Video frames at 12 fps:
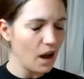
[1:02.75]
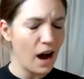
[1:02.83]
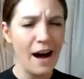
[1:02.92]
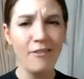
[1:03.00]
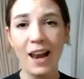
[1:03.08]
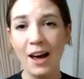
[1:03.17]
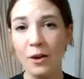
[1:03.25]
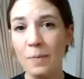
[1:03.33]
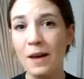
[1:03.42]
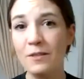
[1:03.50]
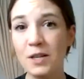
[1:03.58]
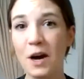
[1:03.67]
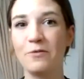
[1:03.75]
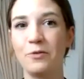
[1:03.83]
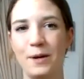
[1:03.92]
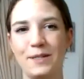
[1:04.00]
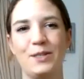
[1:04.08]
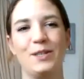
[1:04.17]
I have allowed a bit of time for
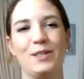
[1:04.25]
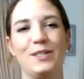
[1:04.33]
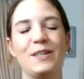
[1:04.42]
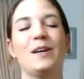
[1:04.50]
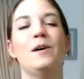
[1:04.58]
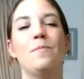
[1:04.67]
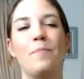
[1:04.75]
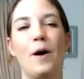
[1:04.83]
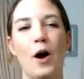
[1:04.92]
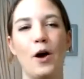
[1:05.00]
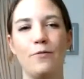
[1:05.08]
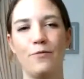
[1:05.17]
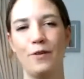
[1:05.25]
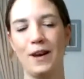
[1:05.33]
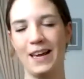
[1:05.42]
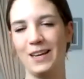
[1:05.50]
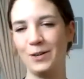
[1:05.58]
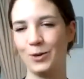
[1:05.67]
questions, but
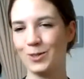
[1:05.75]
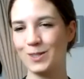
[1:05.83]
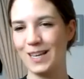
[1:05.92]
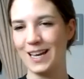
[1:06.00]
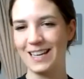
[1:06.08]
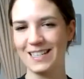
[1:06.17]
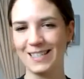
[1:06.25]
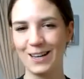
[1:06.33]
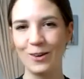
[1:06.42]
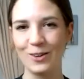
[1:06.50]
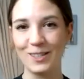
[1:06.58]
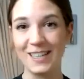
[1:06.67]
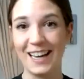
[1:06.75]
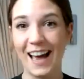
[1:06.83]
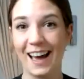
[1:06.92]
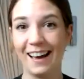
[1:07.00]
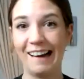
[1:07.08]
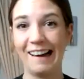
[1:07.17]
hopefully you'll see there's a lot
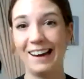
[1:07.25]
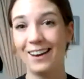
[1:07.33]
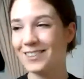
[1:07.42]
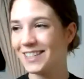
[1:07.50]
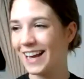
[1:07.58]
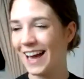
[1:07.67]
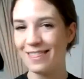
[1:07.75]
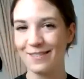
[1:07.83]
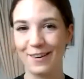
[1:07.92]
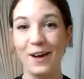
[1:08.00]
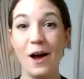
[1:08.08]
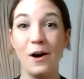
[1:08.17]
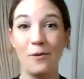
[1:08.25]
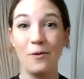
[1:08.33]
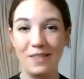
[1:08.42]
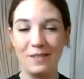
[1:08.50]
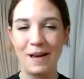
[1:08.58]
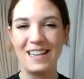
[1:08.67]
to get through
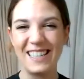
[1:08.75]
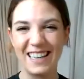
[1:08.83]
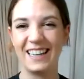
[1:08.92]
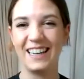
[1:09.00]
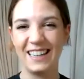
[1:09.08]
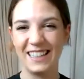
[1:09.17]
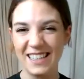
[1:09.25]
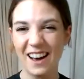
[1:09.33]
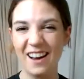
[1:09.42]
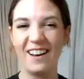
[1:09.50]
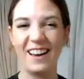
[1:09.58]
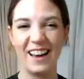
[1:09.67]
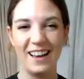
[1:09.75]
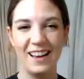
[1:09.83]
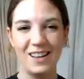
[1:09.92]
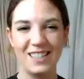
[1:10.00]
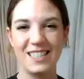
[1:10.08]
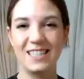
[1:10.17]
with basically an entire
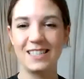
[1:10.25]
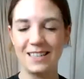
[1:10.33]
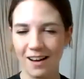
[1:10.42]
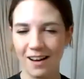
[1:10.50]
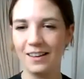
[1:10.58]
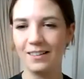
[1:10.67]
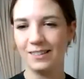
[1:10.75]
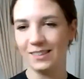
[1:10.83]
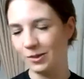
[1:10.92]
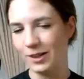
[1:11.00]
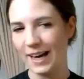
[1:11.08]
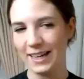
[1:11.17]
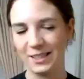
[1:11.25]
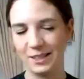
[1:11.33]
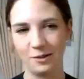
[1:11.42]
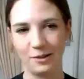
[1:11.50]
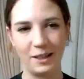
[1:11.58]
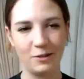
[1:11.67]
style or
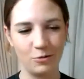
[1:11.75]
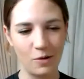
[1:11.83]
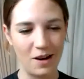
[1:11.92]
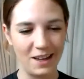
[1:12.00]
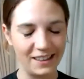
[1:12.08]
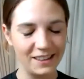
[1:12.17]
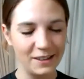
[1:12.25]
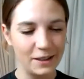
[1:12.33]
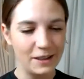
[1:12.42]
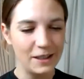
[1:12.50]
category of wine.